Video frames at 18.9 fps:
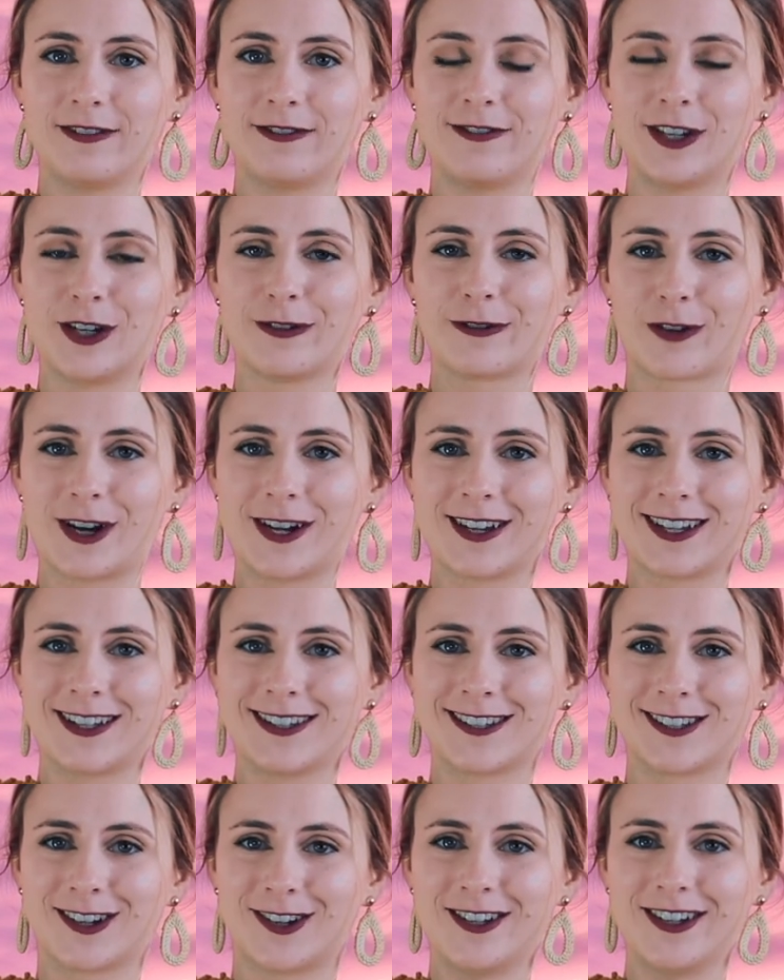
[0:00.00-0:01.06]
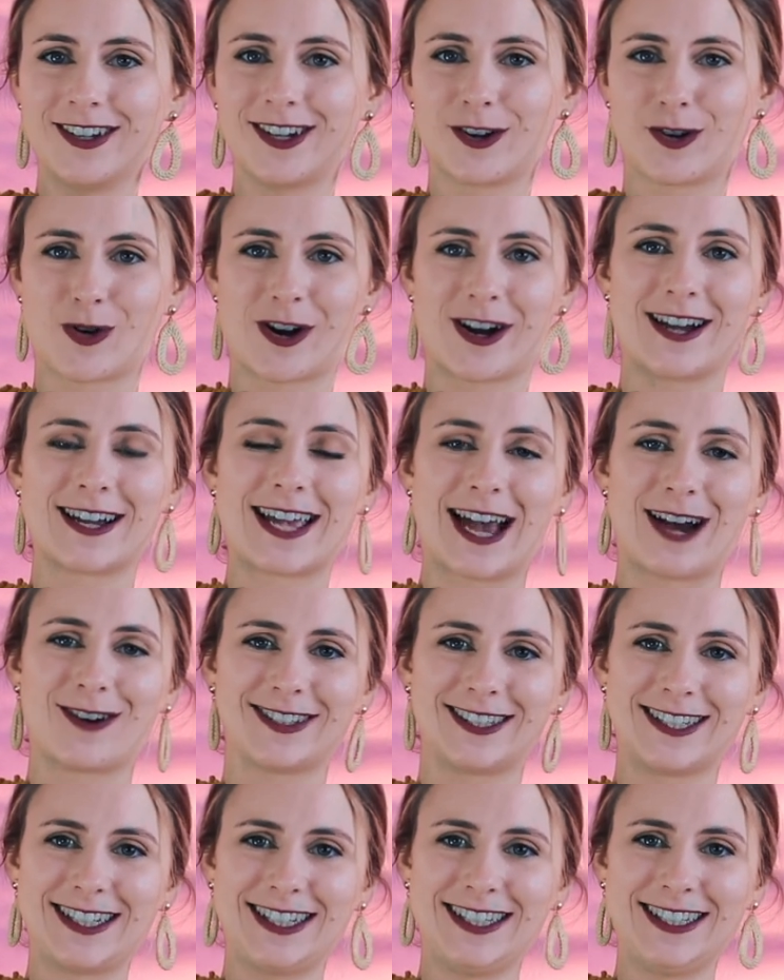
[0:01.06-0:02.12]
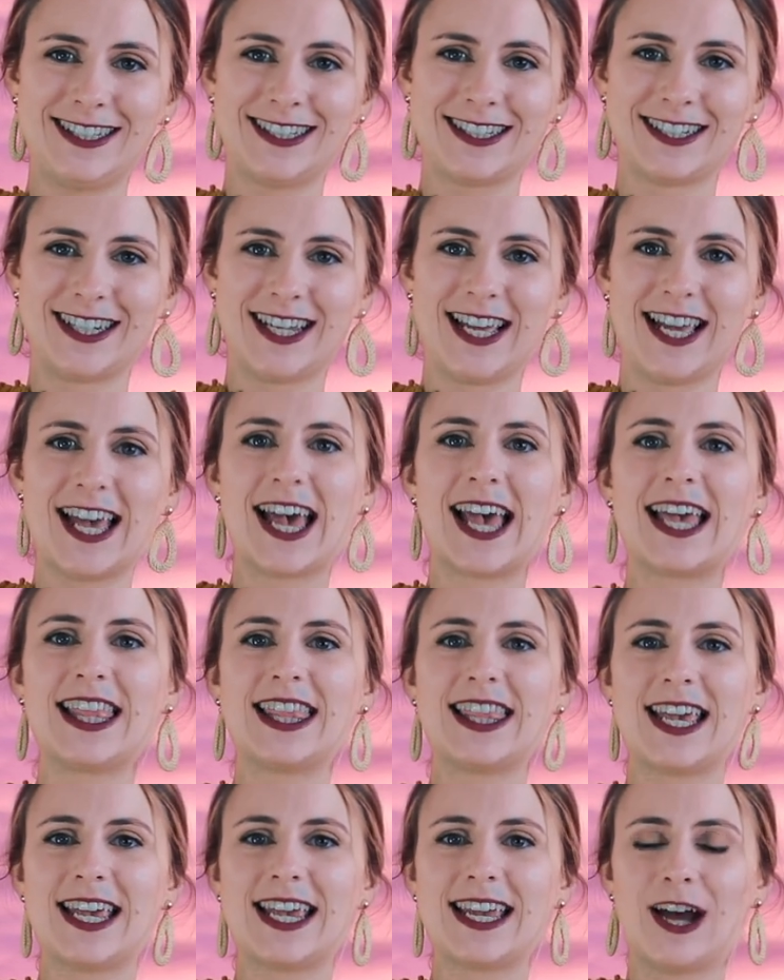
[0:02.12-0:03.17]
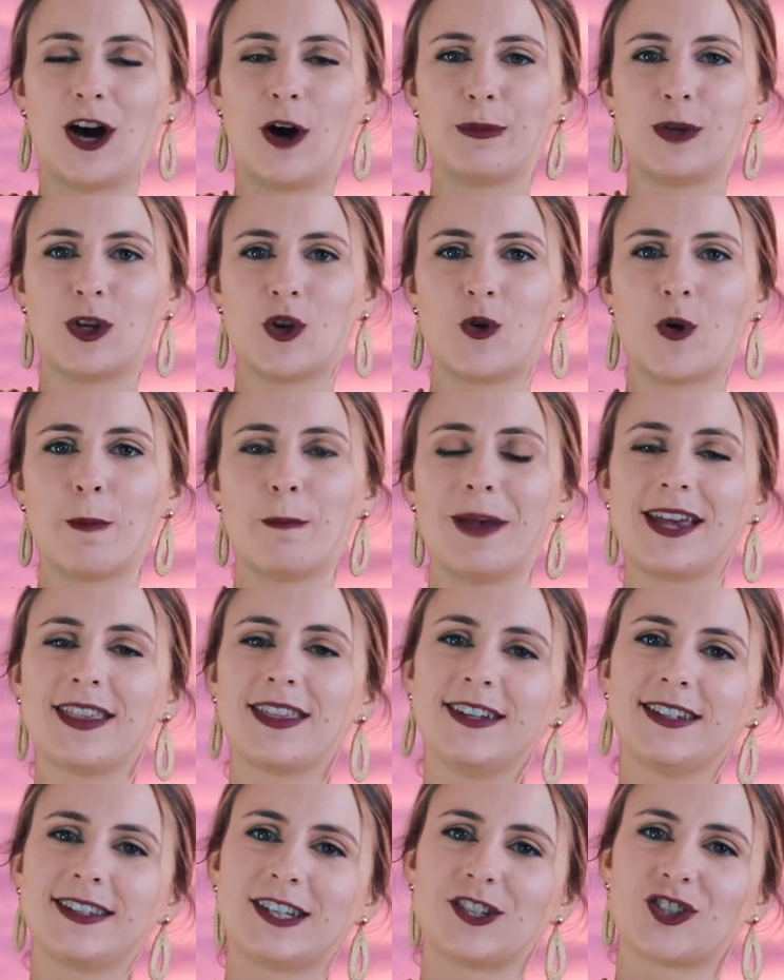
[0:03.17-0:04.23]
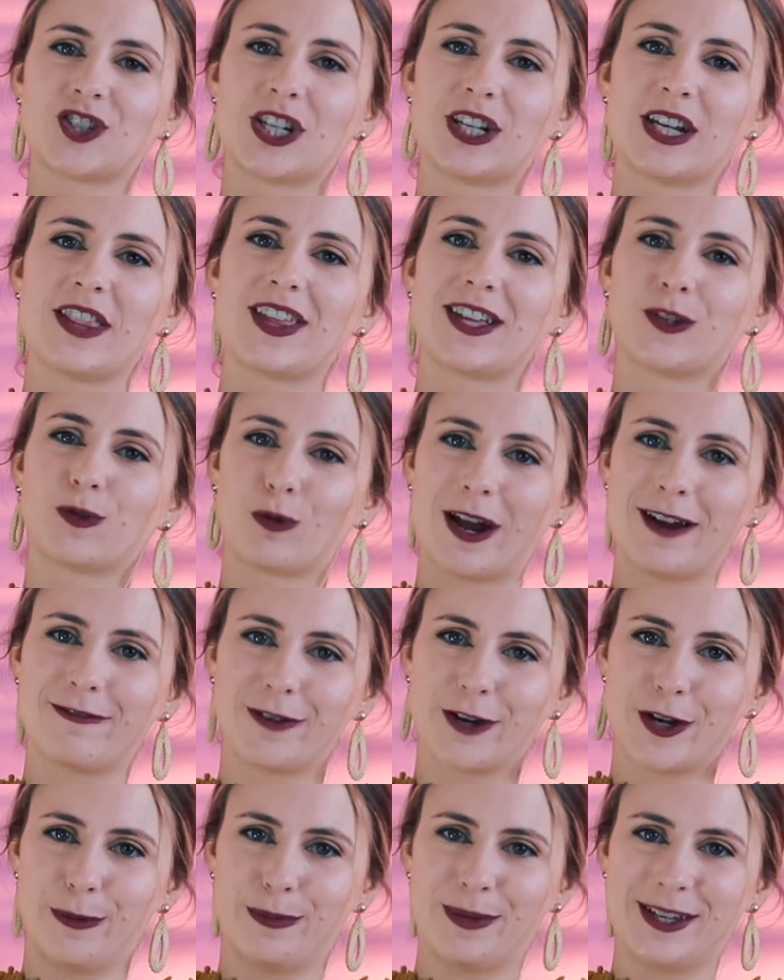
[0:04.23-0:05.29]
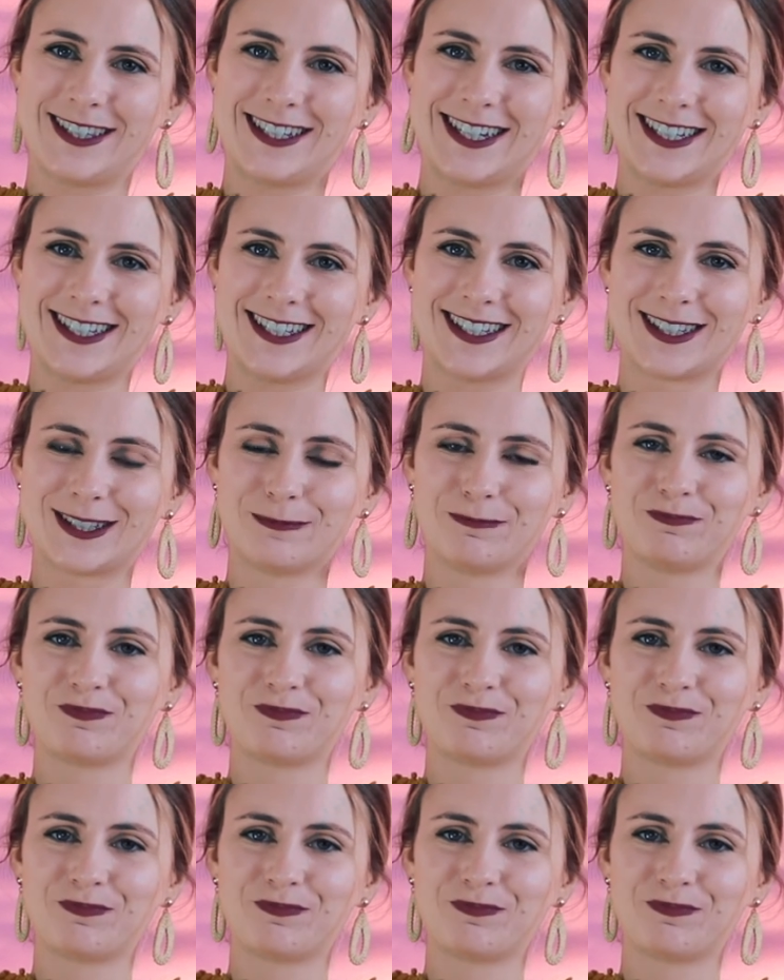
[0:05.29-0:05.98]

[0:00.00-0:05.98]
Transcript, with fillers: feel free to consult your accountant and they can help you make the decision that's right for your business.